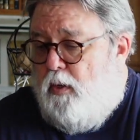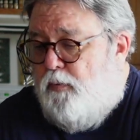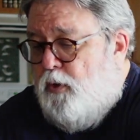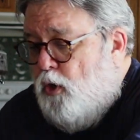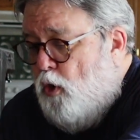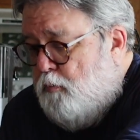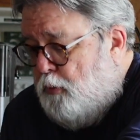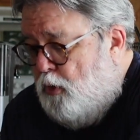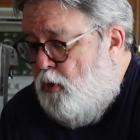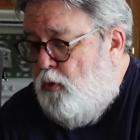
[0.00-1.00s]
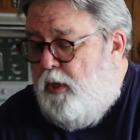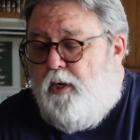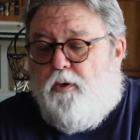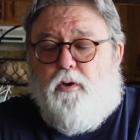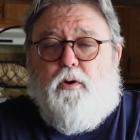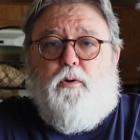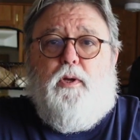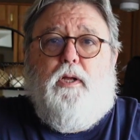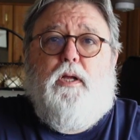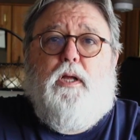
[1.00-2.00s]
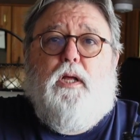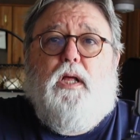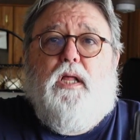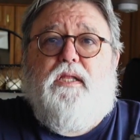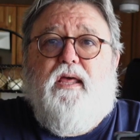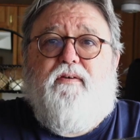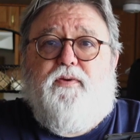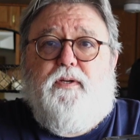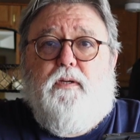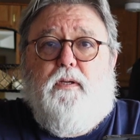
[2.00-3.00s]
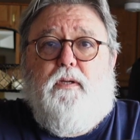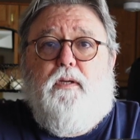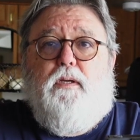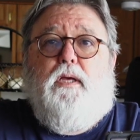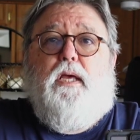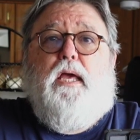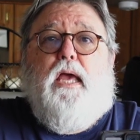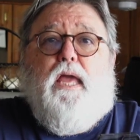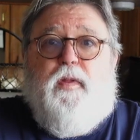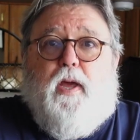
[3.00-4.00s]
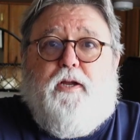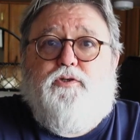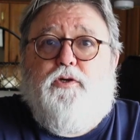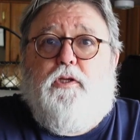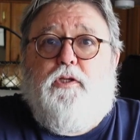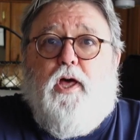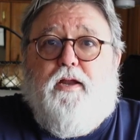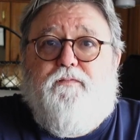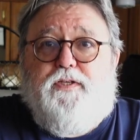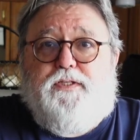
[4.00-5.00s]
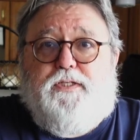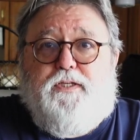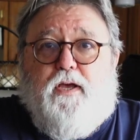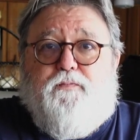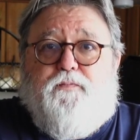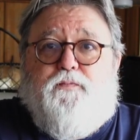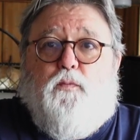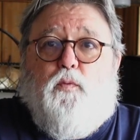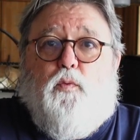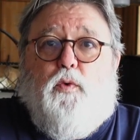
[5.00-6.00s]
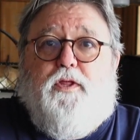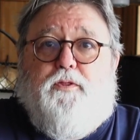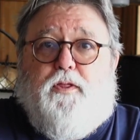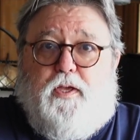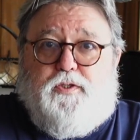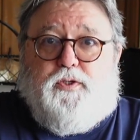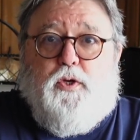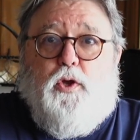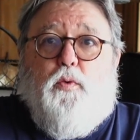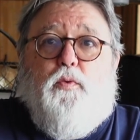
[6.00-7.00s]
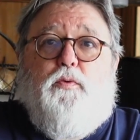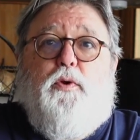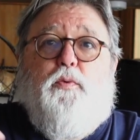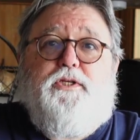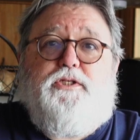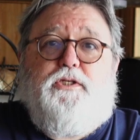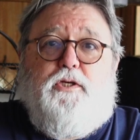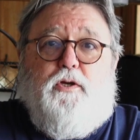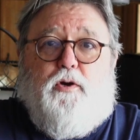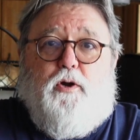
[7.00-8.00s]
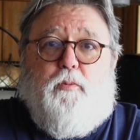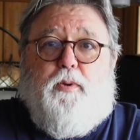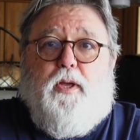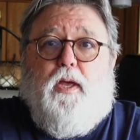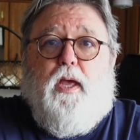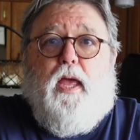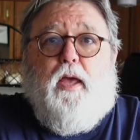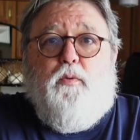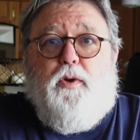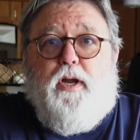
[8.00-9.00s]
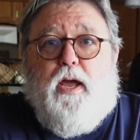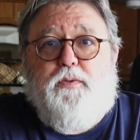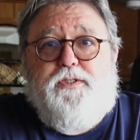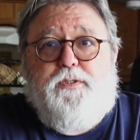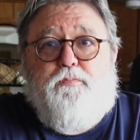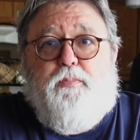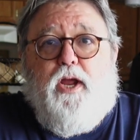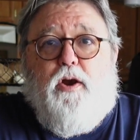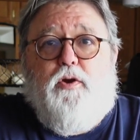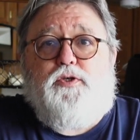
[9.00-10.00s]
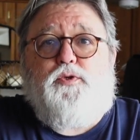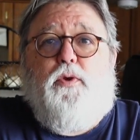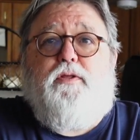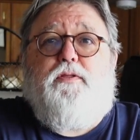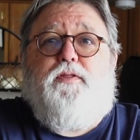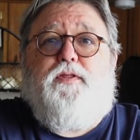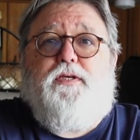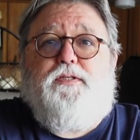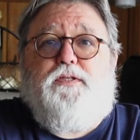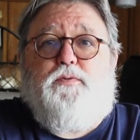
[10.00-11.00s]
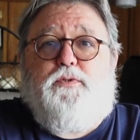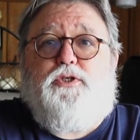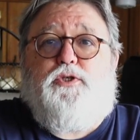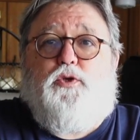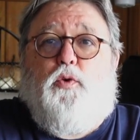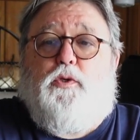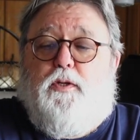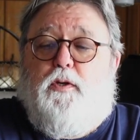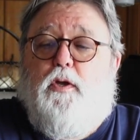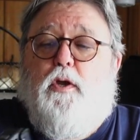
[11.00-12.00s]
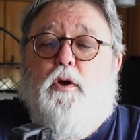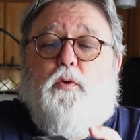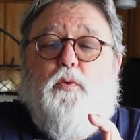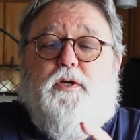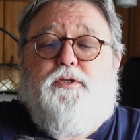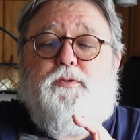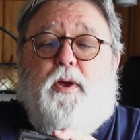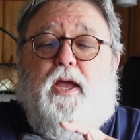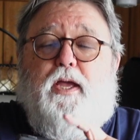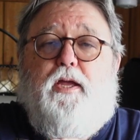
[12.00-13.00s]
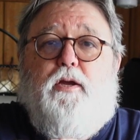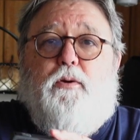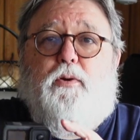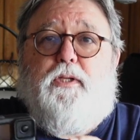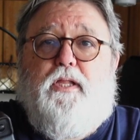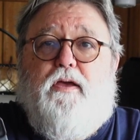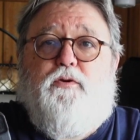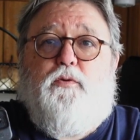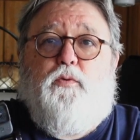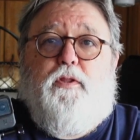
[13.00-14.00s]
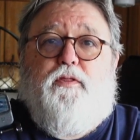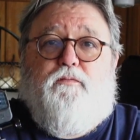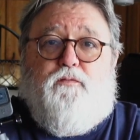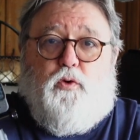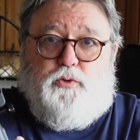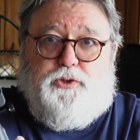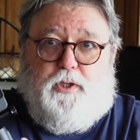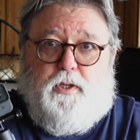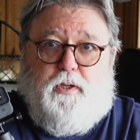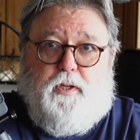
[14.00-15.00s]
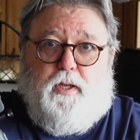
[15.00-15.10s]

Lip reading: GoPro Hero 11. I took a lot of this stuff with us when we went to Europe, and when I was in Paris, one of the things that was stolen was my Hero 11 with the Volta.